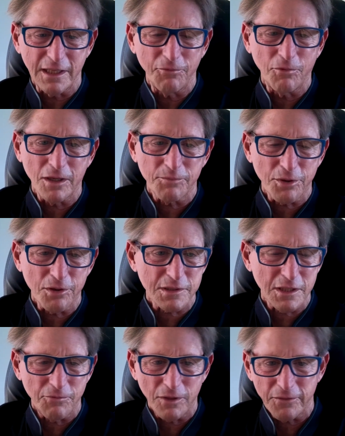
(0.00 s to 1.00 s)
one
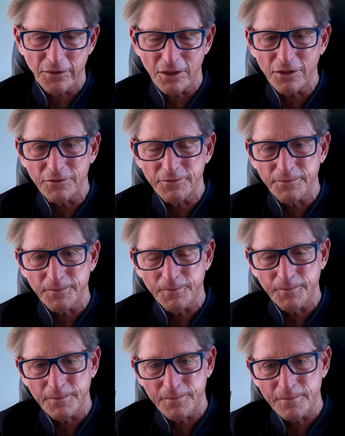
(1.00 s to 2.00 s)
person, one vote.
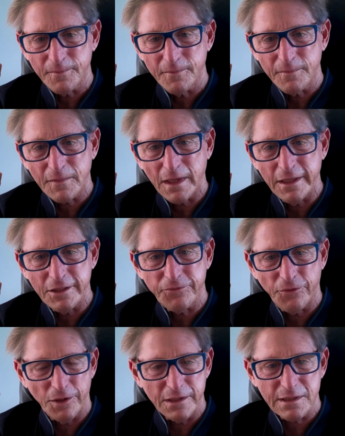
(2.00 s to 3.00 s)
Each
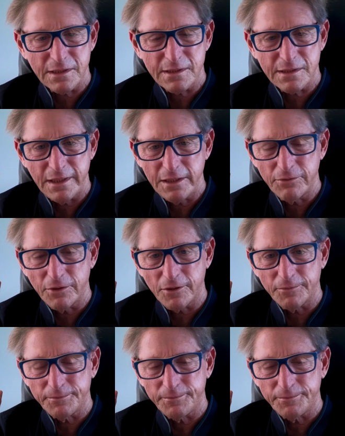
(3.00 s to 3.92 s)
voice is equal.